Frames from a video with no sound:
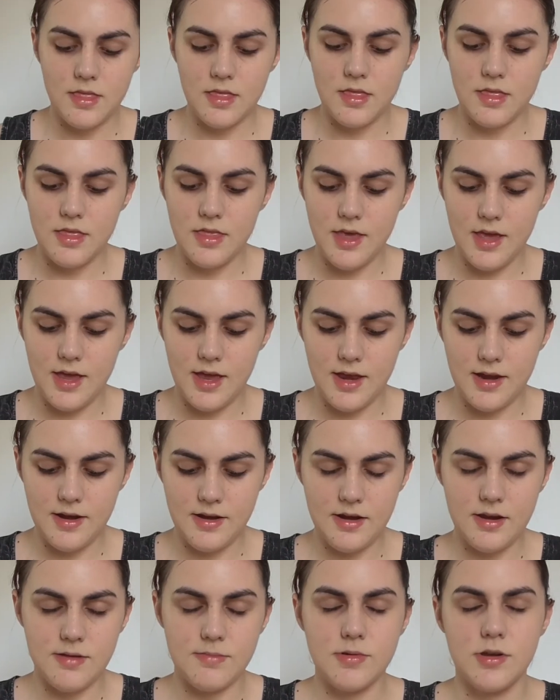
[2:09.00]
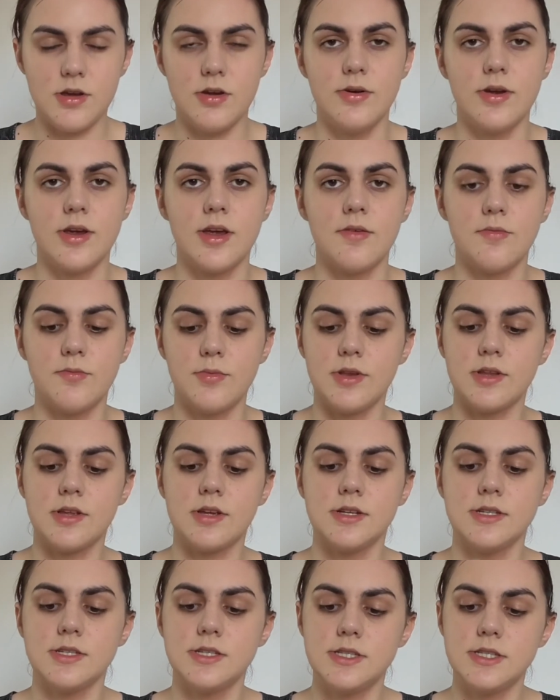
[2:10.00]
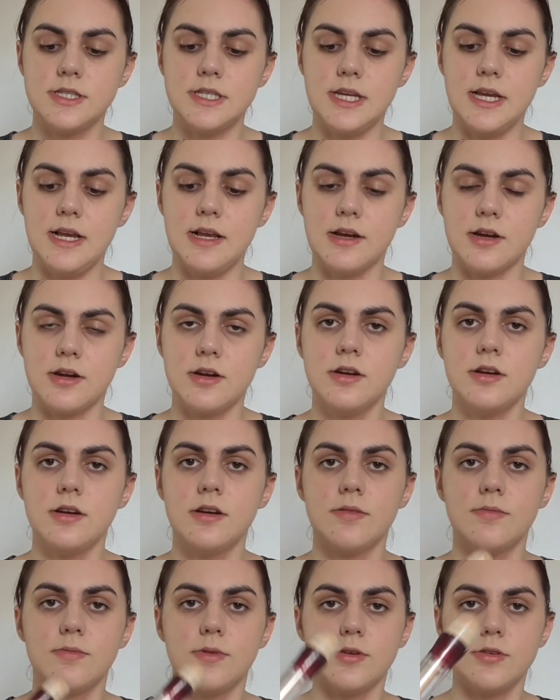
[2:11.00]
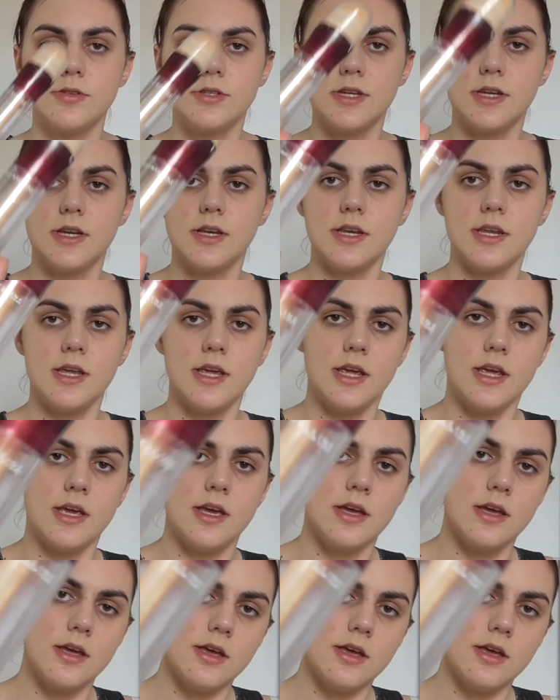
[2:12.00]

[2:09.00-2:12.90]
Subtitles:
Then I'm going in with concealer. I'm using the